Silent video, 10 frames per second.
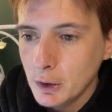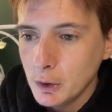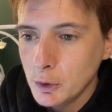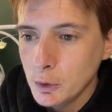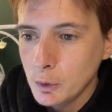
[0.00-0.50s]

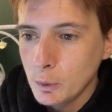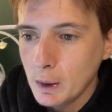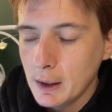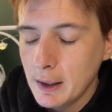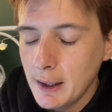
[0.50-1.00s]
who
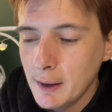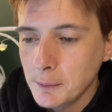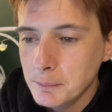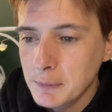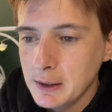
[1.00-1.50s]

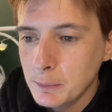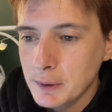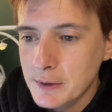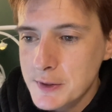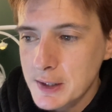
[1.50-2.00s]
helped me
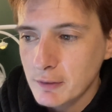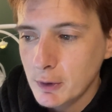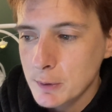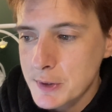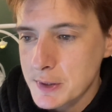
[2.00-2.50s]
with a set of horns